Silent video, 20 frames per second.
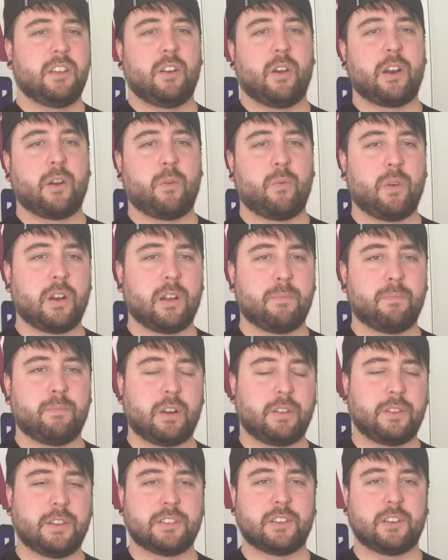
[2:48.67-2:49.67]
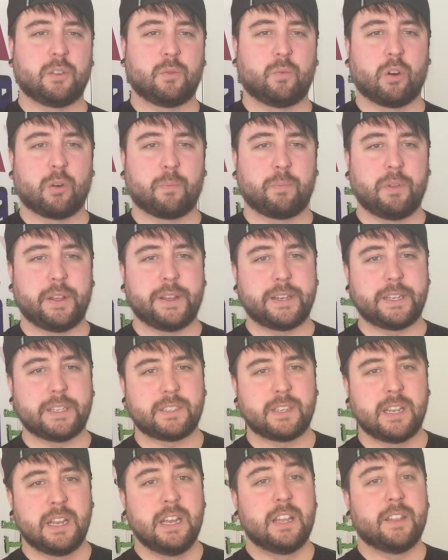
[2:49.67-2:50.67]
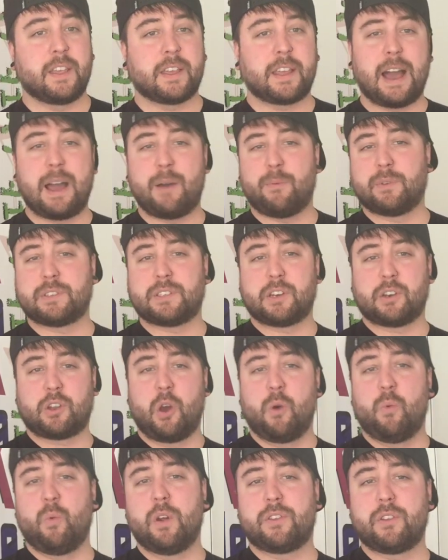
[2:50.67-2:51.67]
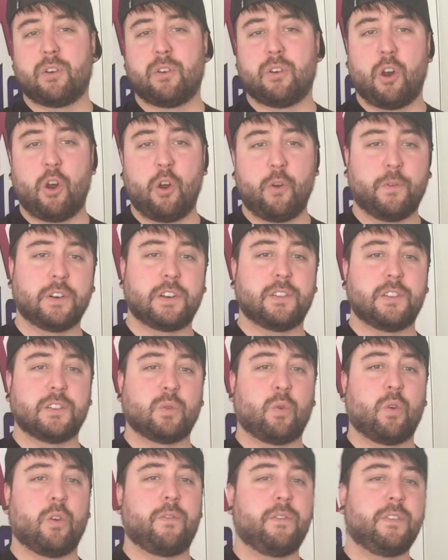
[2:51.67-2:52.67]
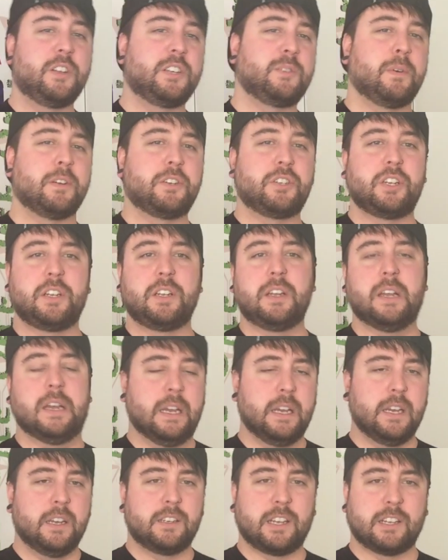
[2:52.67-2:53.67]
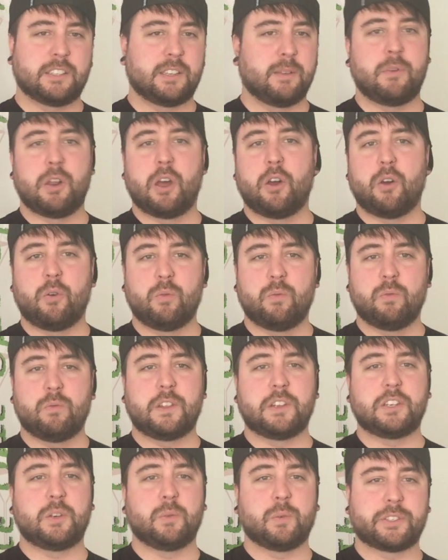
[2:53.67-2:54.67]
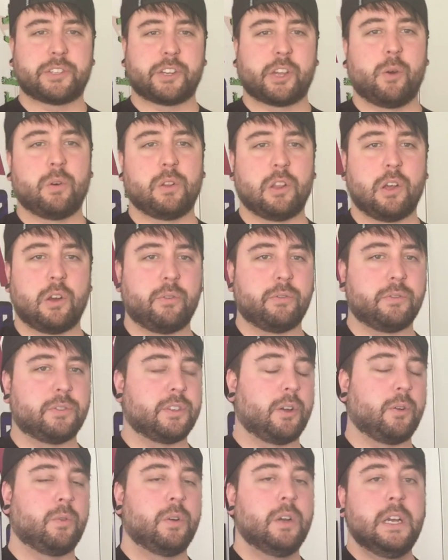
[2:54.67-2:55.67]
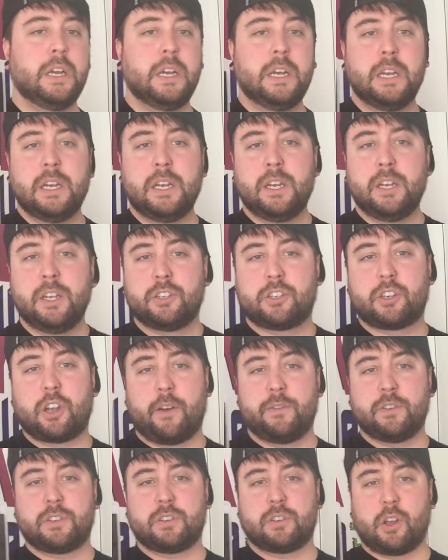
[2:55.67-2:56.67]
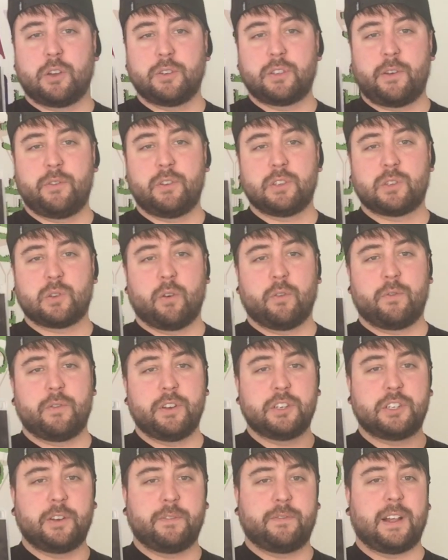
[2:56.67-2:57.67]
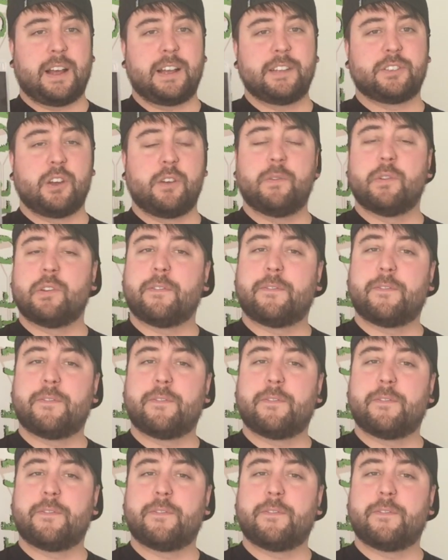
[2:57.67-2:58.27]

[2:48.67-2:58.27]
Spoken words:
You know, I don't want to bring this into the workplace. The guy wants to go with her over to this orphanage, but she tells him no, that she wants to go alone. So she goes over to this orphanage. She flies over.